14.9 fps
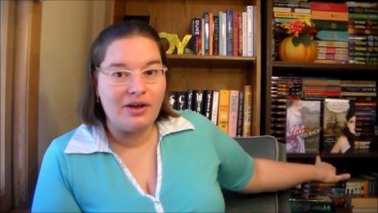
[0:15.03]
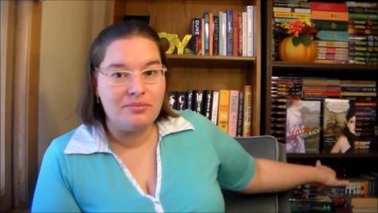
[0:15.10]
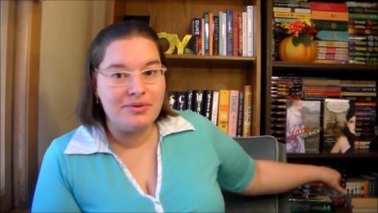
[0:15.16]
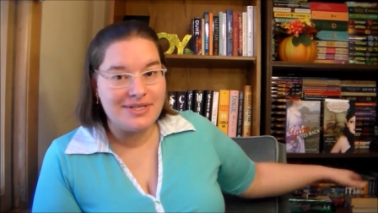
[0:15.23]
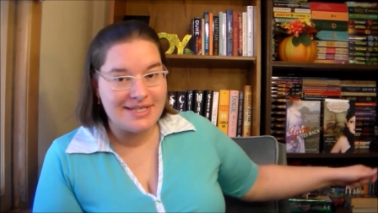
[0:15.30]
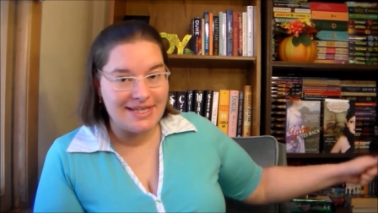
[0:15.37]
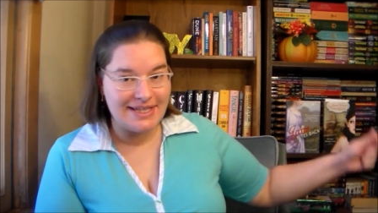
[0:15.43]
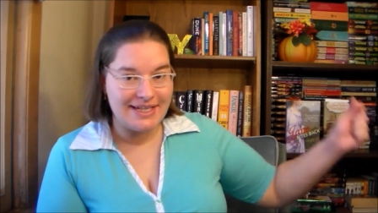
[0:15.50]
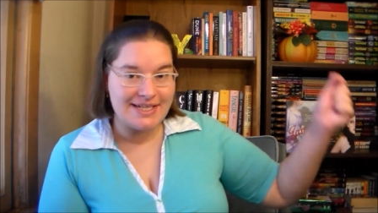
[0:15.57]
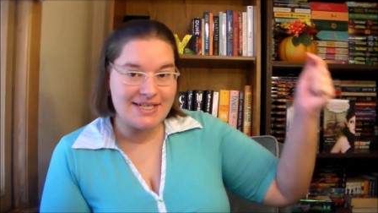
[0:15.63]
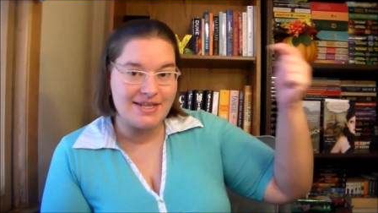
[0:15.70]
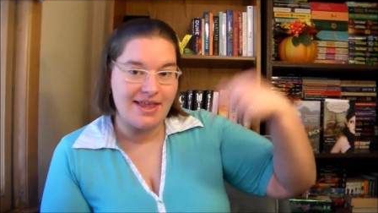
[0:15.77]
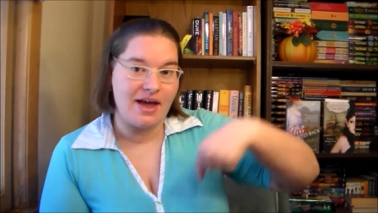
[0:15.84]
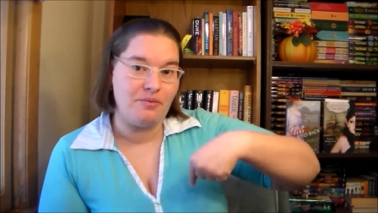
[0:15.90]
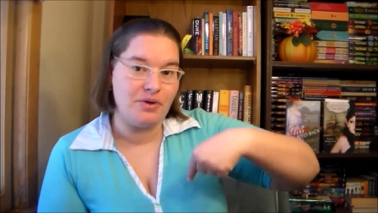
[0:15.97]
I will post the
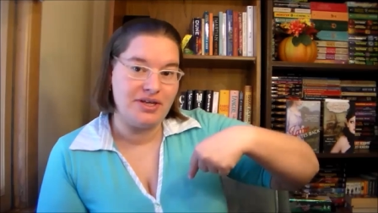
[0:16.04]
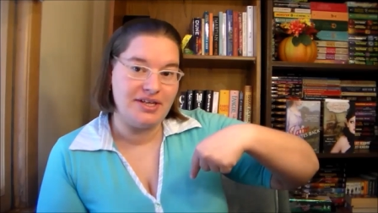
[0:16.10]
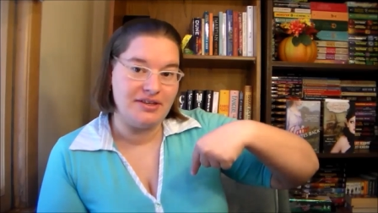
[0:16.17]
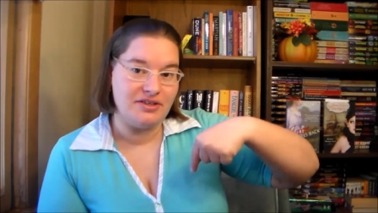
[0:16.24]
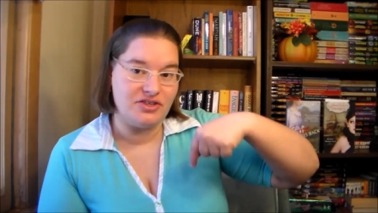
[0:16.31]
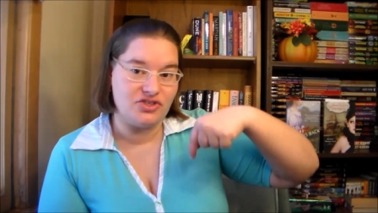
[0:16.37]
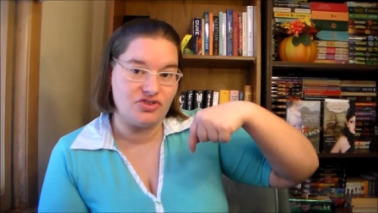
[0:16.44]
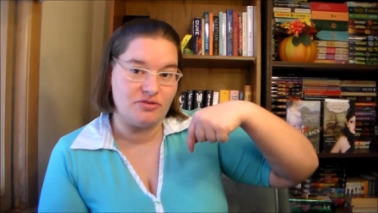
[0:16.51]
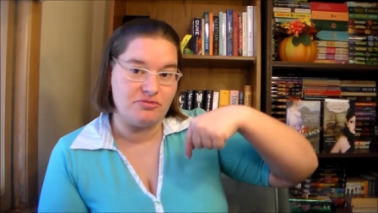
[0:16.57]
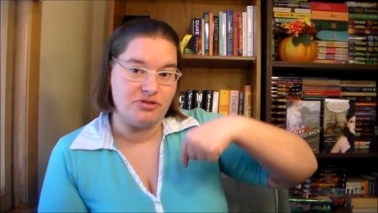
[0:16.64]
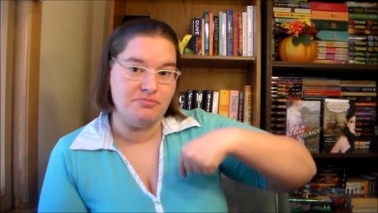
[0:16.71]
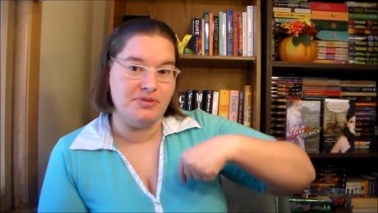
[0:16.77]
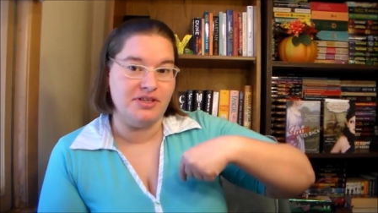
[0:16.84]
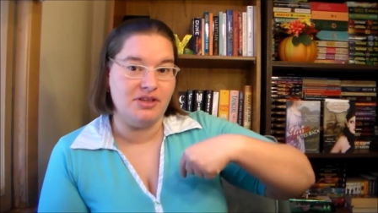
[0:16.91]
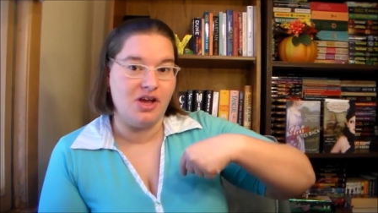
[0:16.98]
link to that one in the
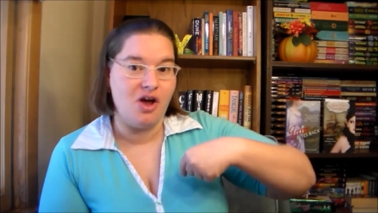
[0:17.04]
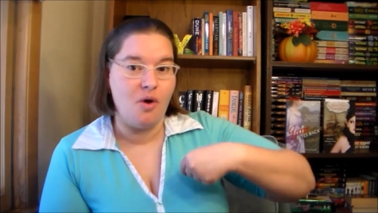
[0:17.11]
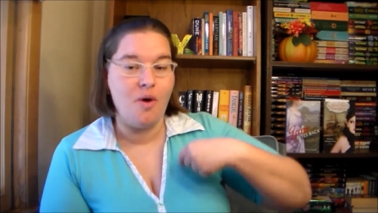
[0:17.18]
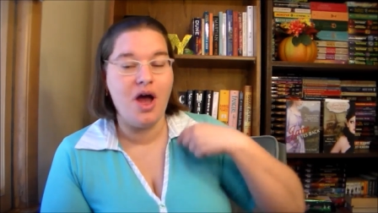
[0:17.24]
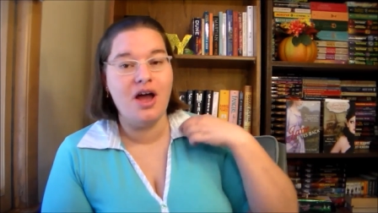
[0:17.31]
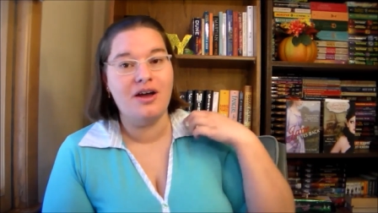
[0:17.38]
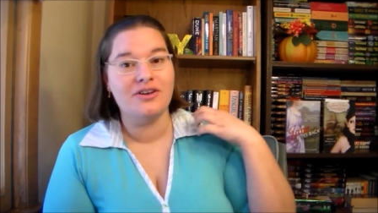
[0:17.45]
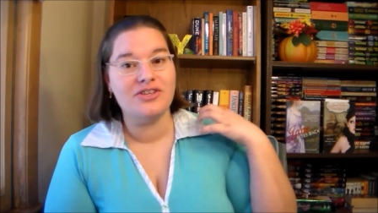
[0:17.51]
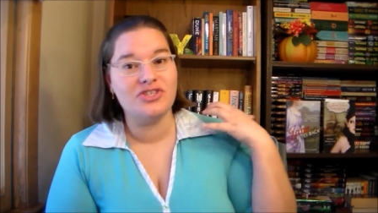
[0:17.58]
description below.